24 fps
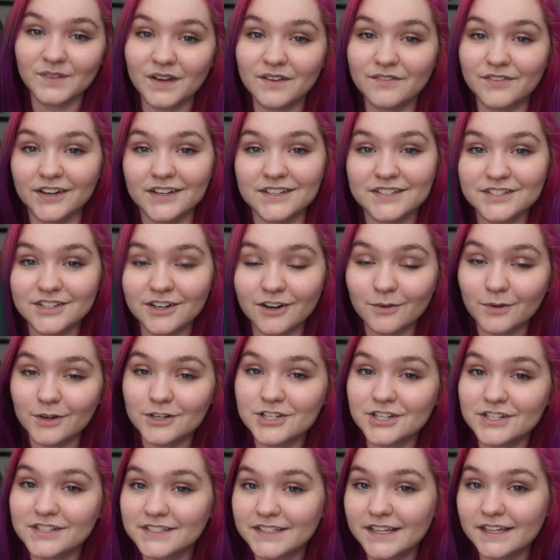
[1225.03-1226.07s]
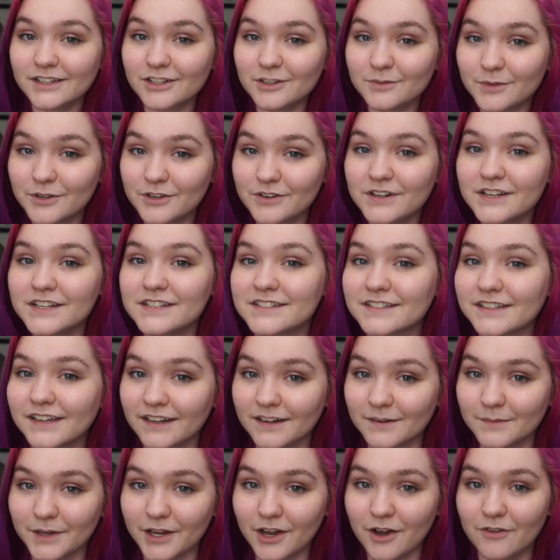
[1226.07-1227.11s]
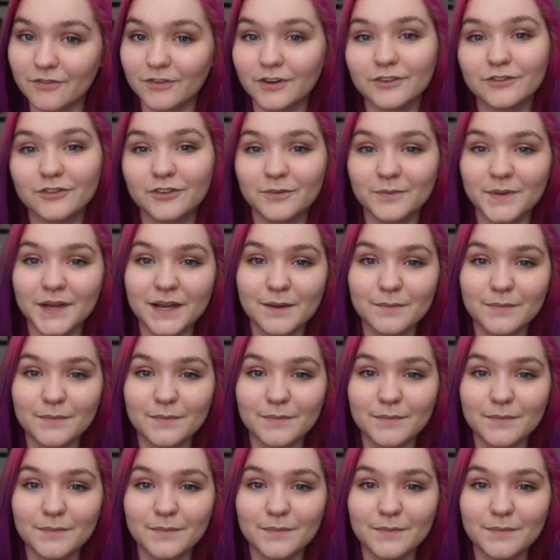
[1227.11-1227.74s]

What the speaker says: If I start watching Sailor Moon, it's gonna be over for me,